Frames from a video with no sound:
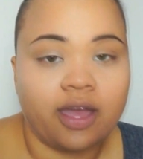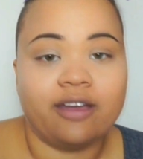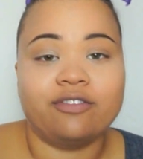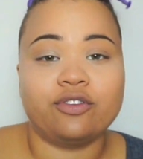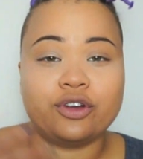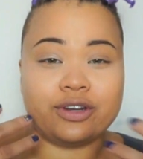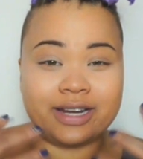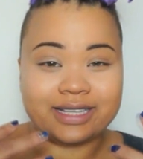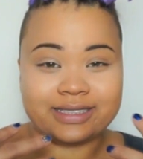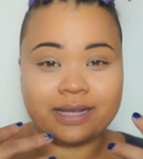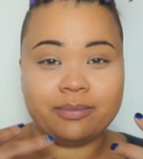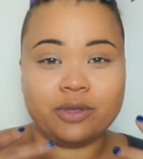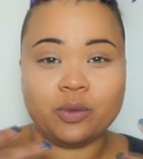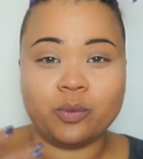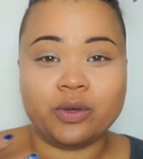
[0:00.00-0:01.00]
For your next
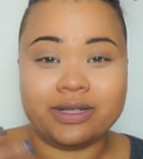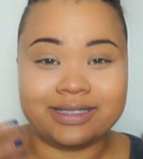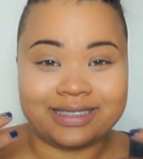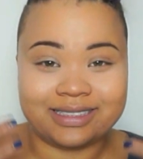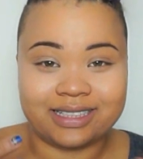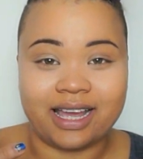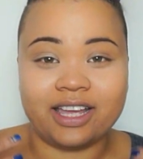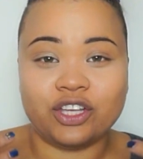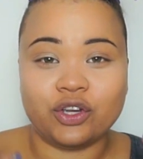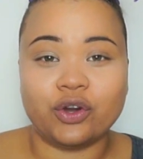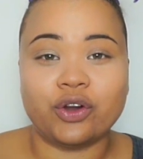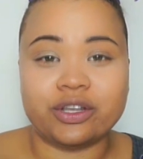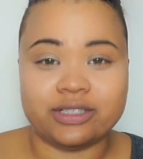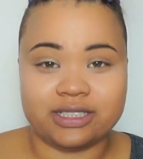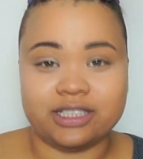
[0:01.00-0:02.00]
step, you want to set your
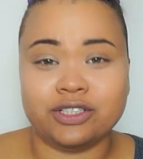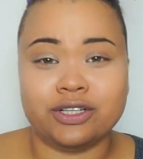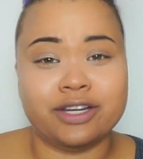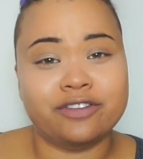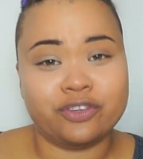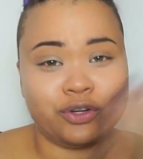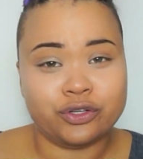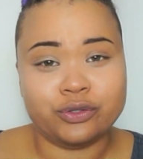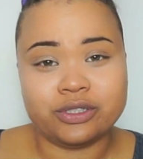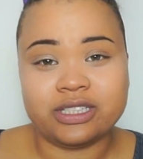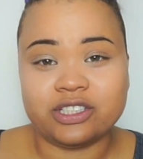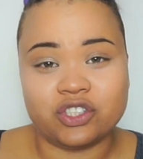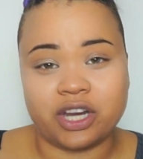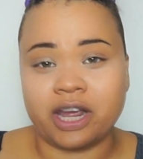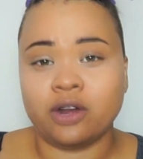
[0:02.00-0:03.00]
concealer. If you're new to
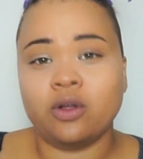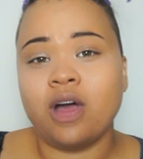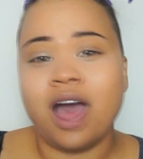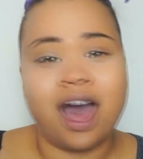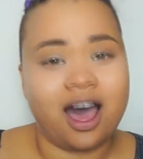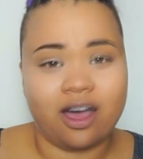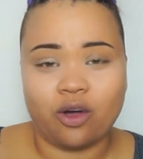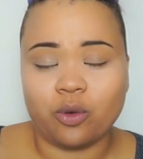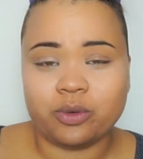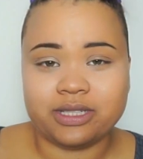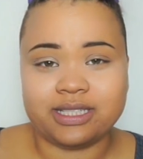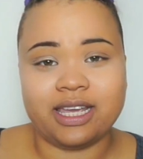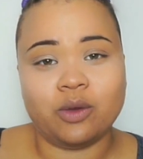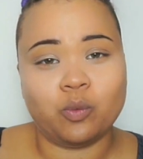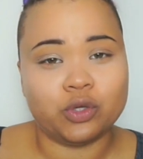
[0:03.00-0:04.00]
this channel, I always
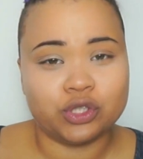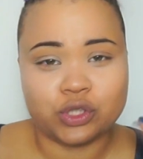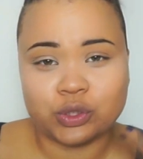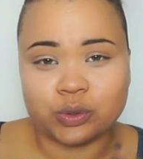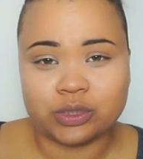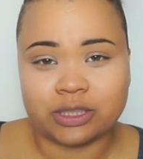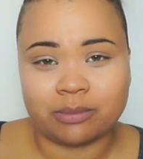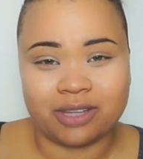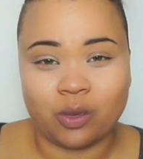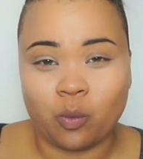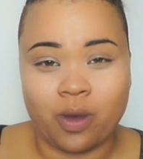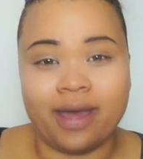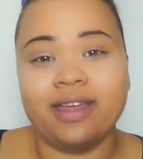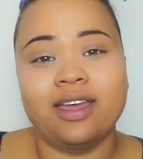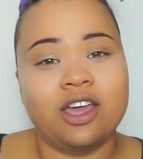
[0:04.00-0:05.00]
say once you use something
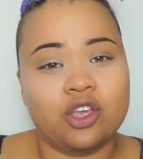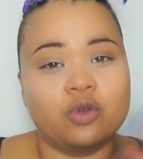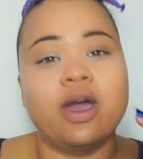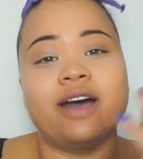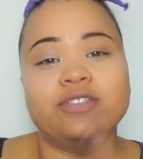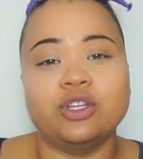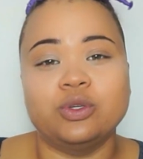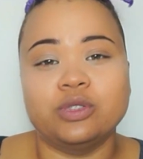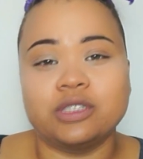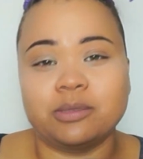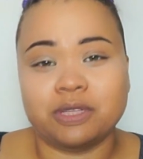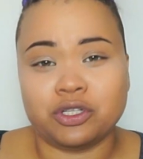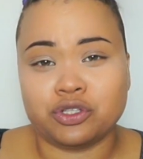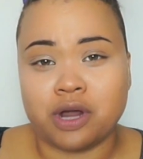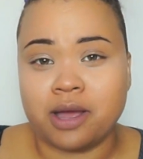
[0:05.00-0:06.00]
wet, you have to use
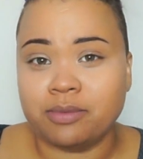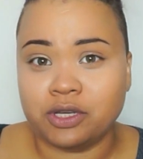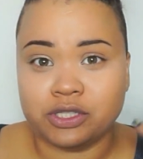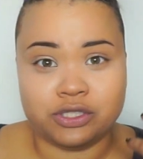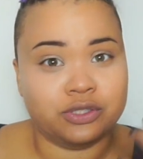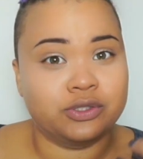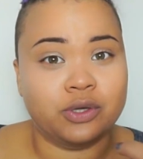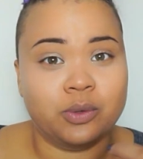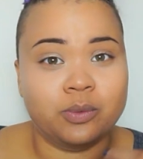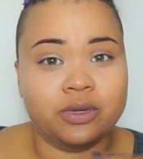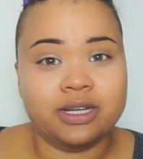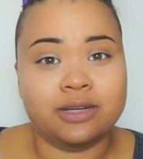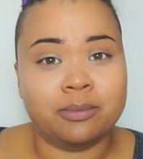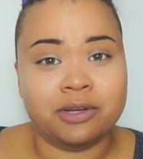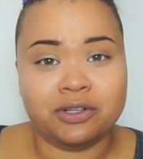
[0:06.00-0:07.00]
something dry because you don't want
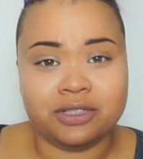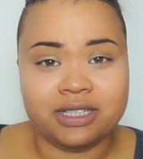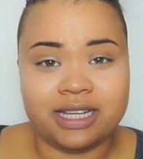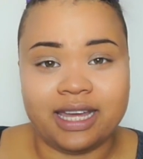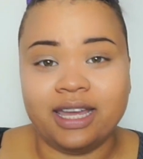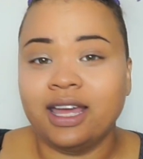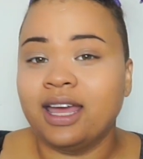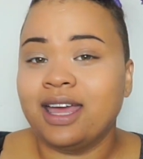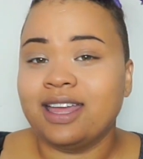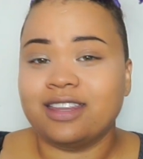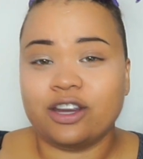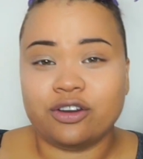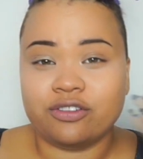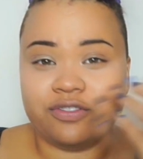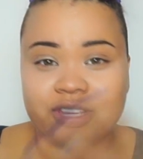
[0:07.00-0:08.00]
in the middle of the day
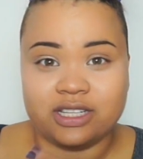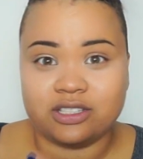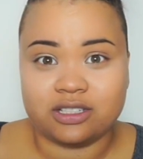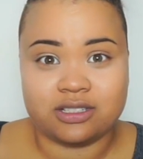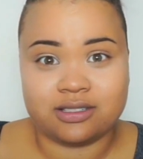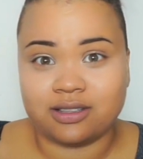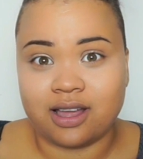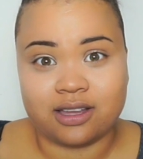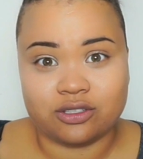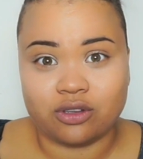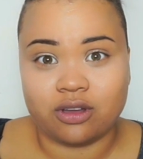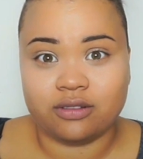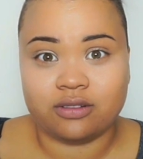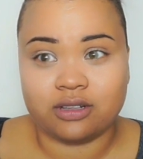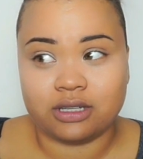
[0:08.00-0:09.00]
that your face just slides
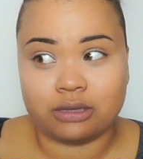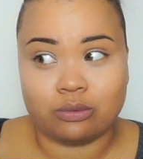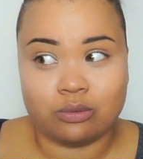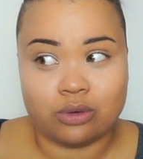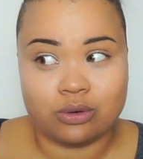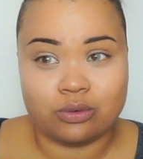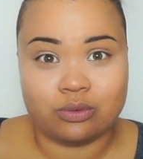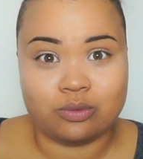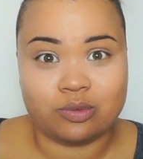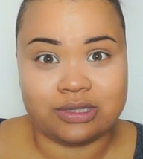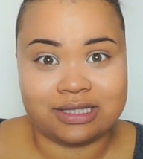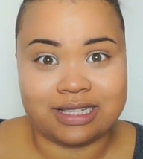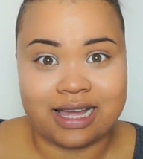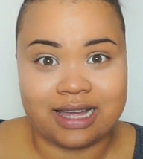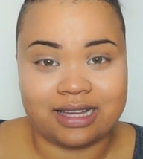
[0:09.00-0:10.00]
off. You're like, whoa,
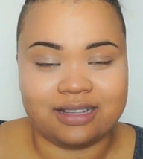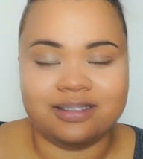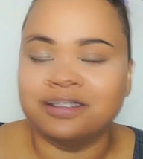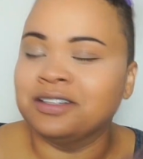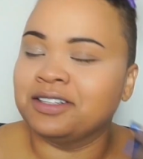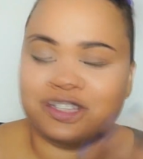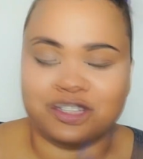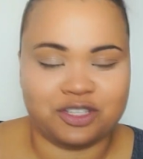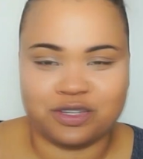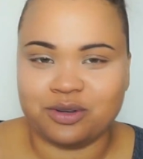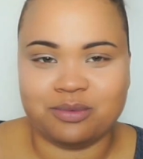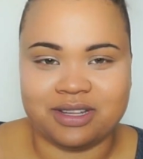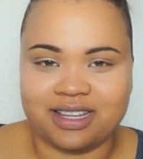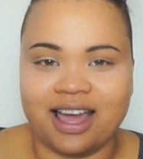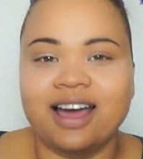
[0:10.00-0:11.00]
what's that? You
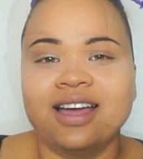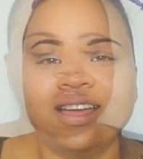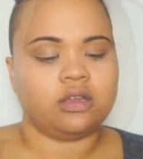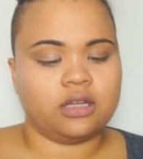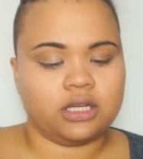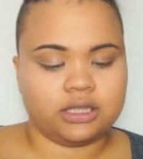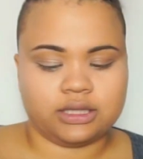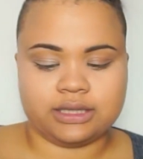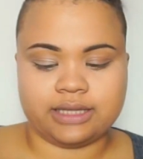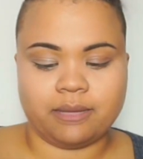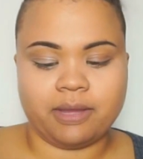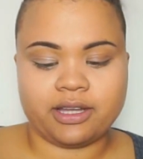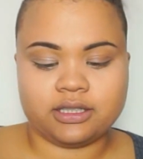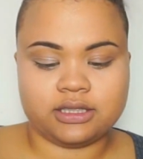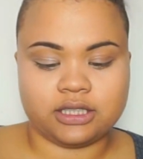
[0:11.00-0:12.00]
don't want that. To set
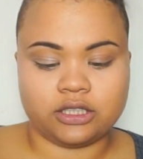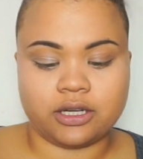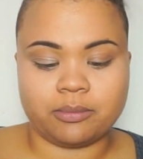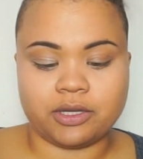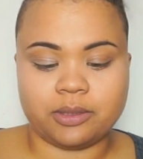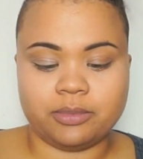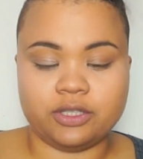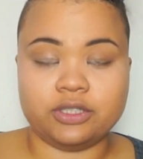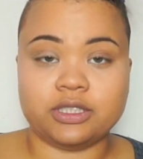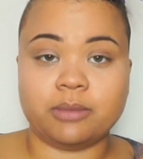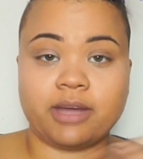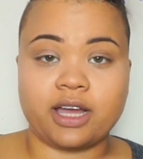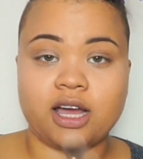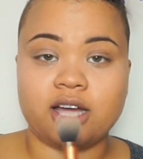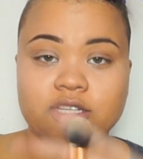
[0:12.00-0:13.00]
my concealer, I'm going to be using
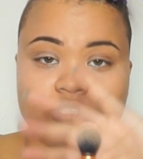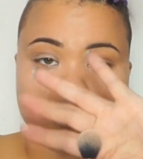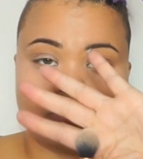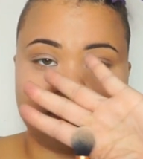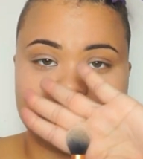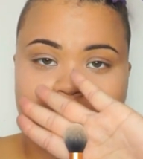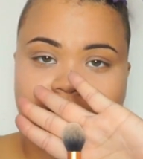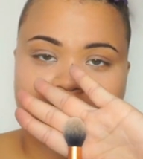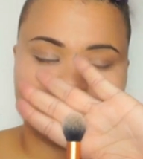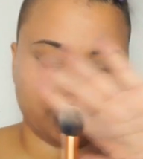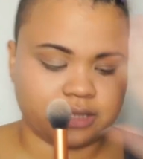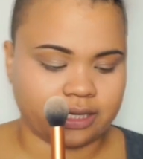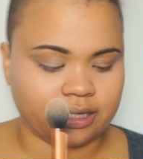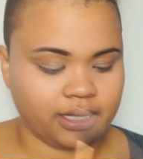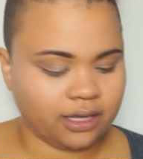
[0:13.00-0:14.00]
my contour brush by Real
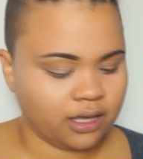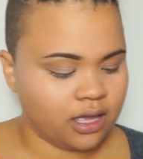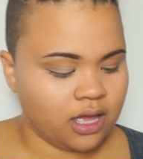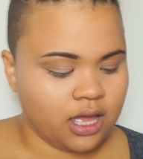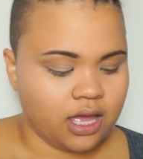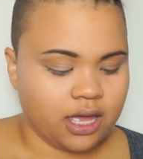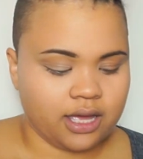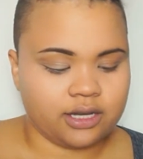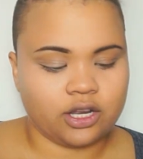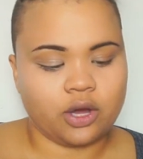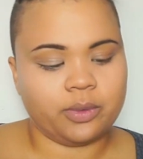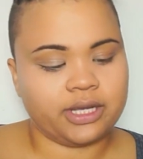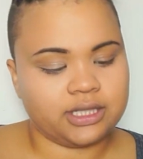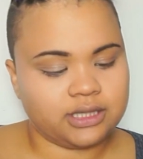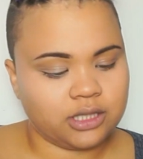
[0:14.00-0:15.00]
Technique and
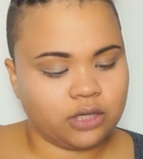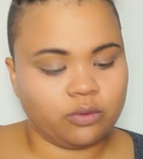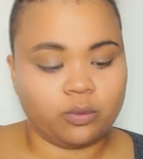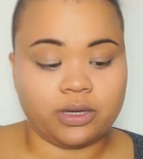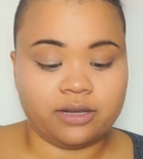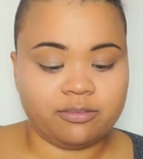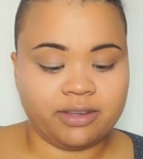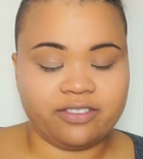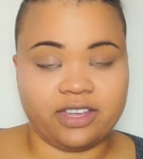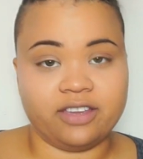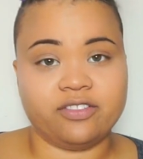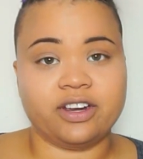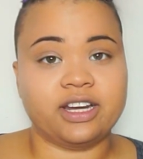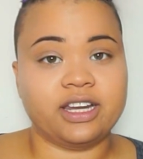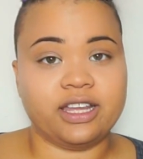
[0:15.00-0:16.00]
going into one of my favorite.